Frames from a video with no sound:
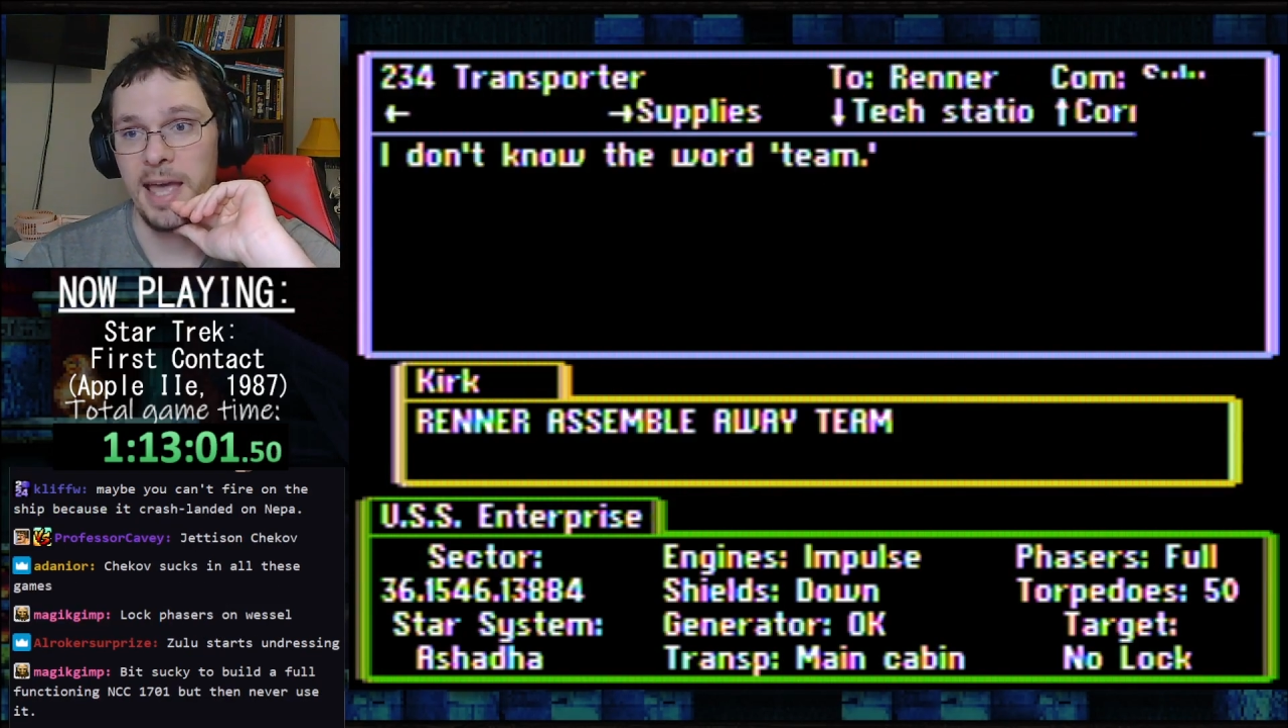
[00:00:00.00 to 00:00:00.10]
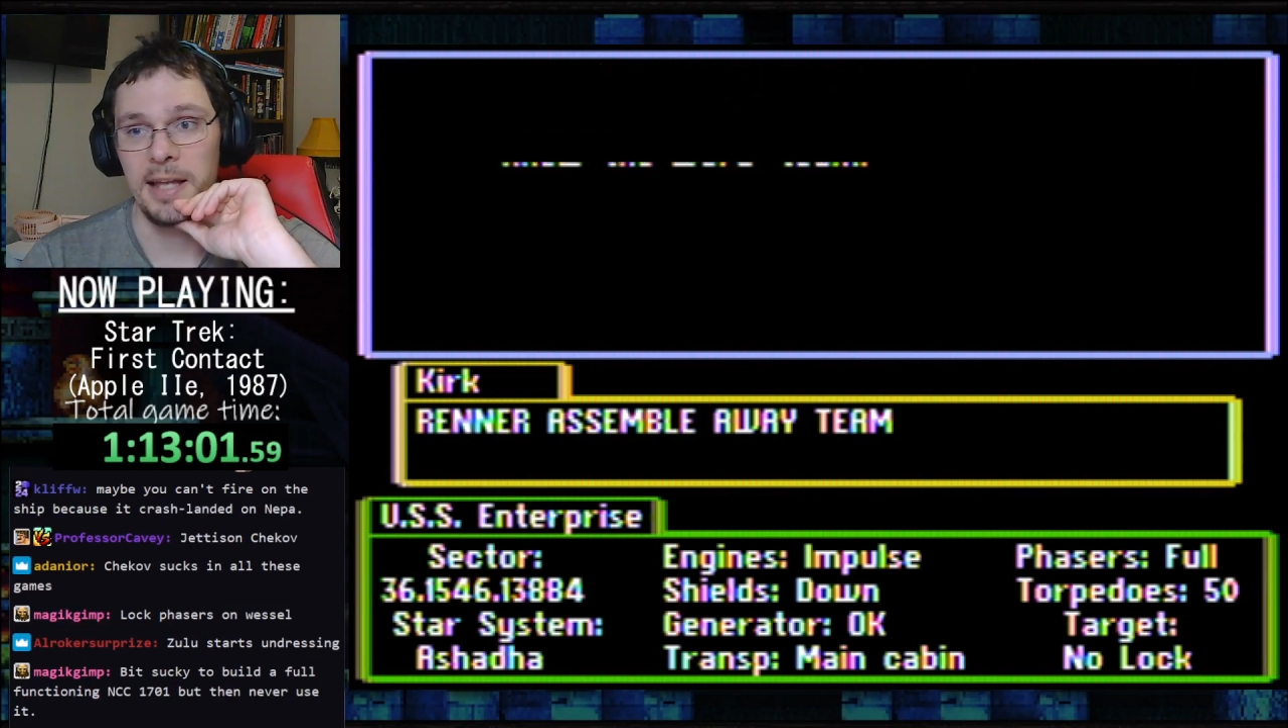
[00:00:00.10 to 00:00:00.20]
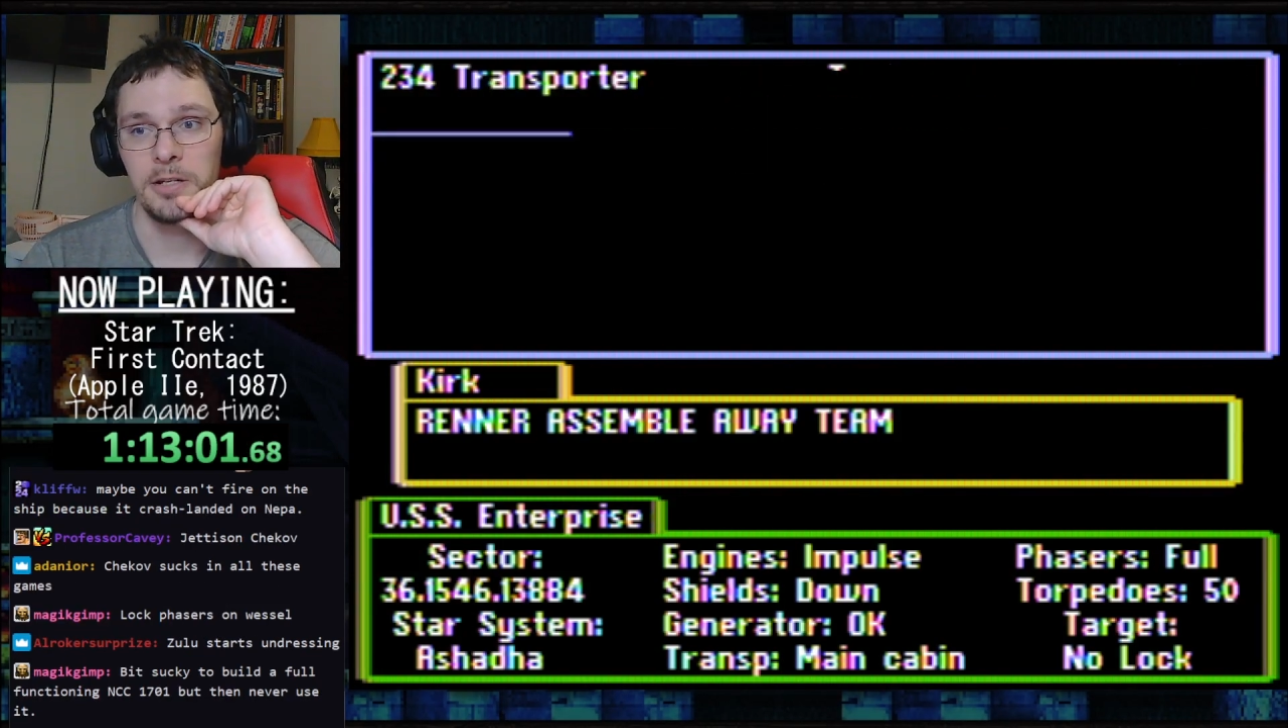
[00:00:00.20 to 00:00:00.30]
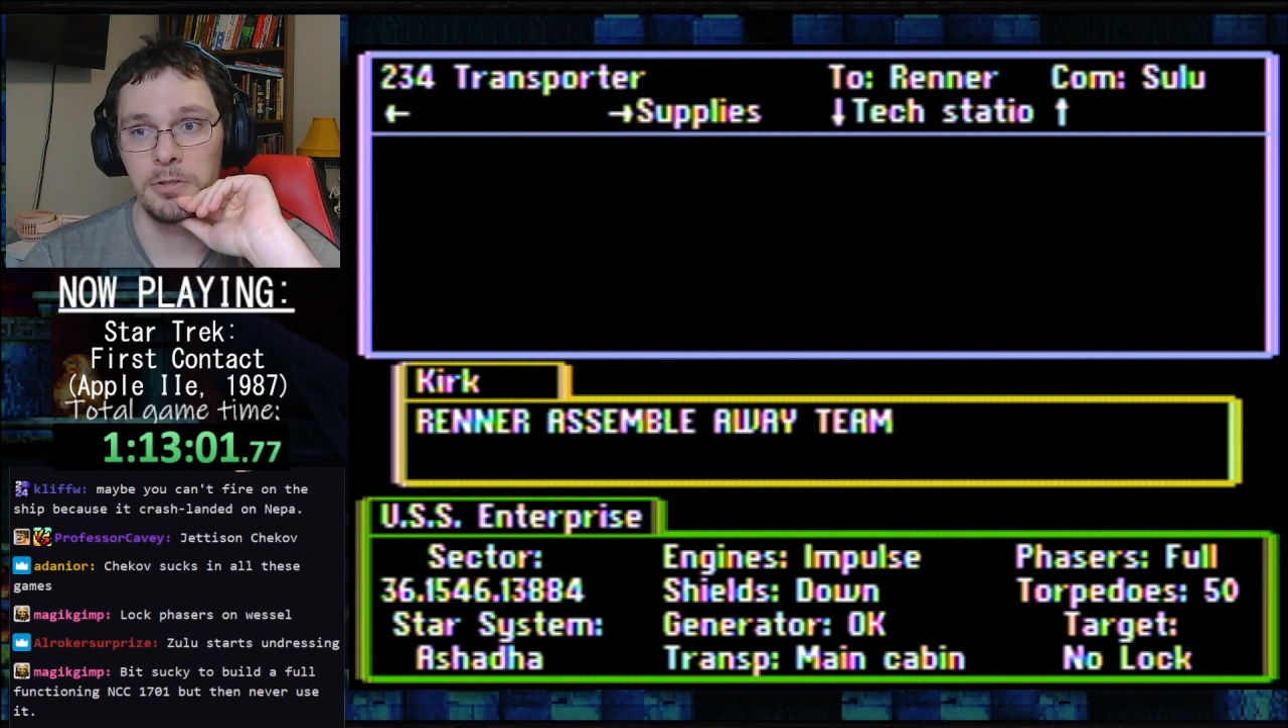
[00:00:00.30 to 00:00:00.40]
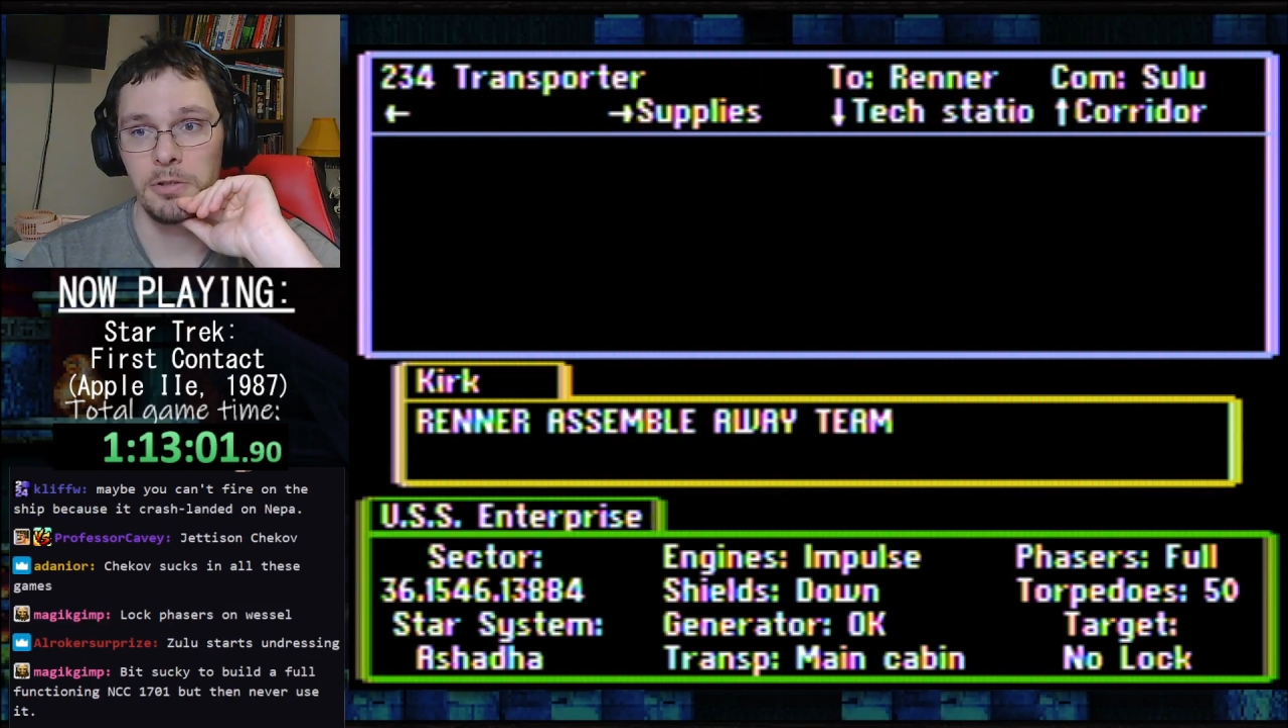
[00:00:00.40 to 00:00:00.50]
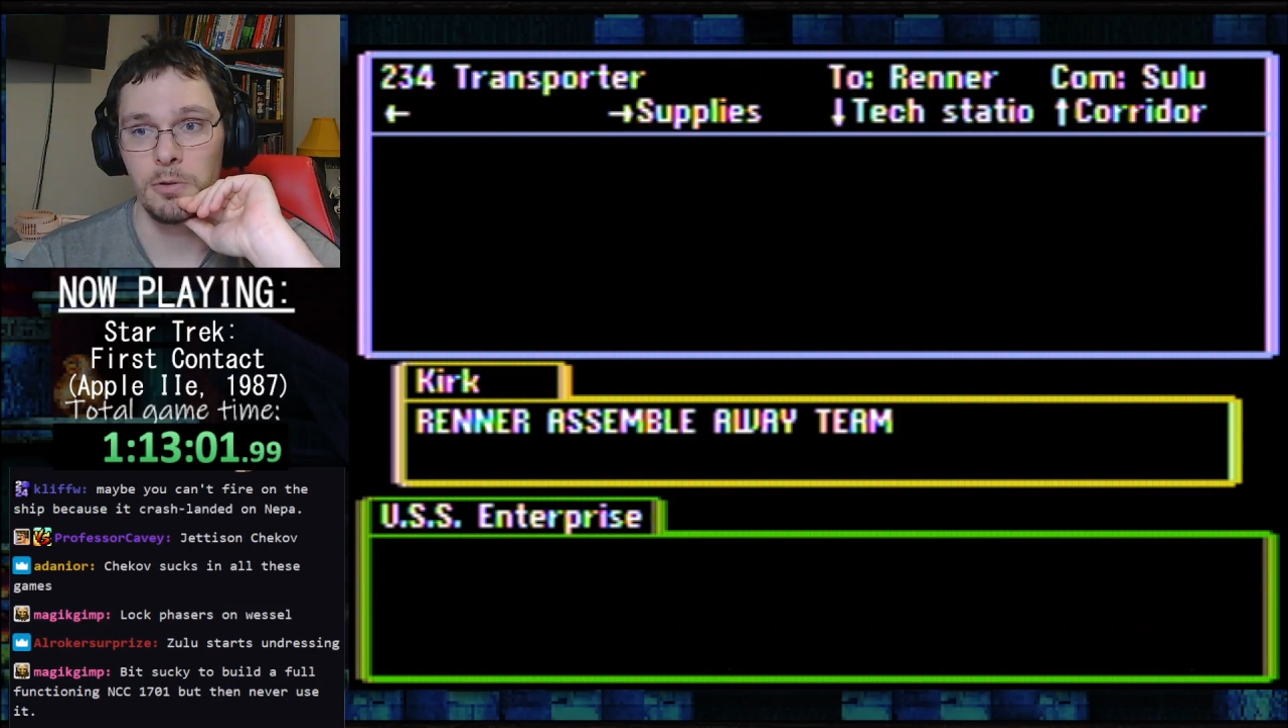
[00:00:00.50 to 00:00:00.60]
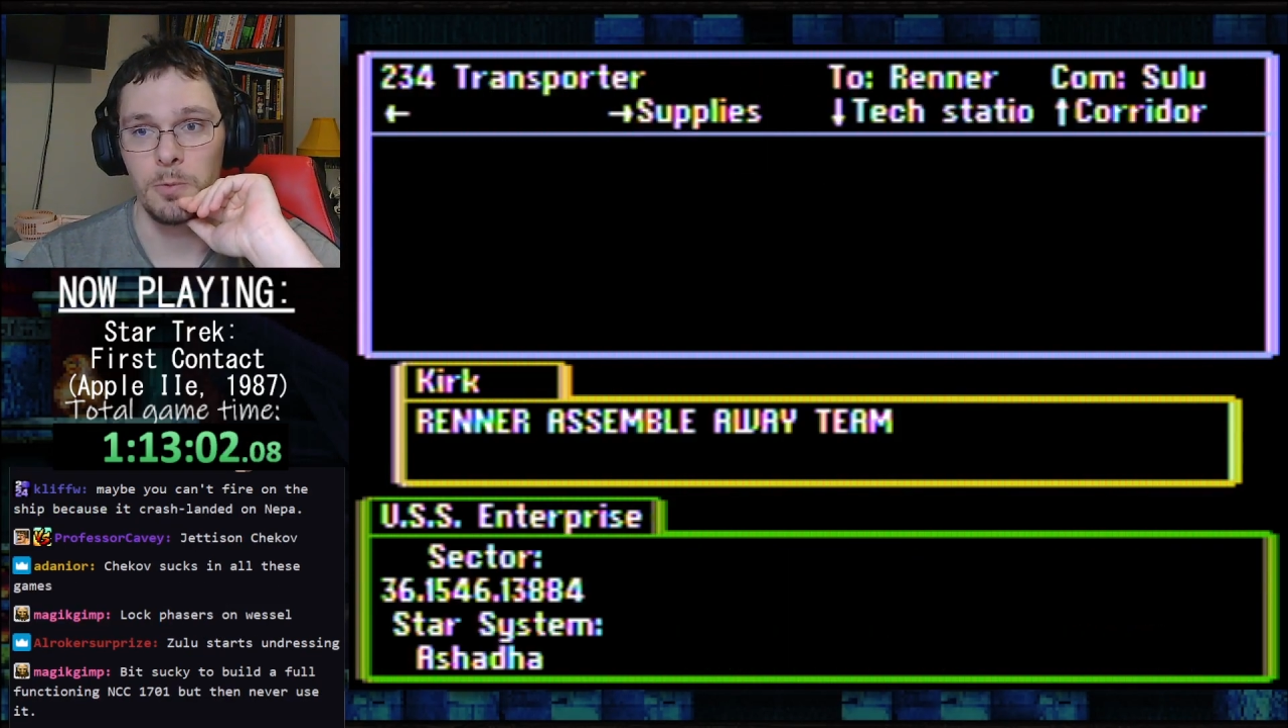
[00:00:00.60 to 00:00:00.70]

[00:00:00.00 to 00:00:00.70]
I don't know the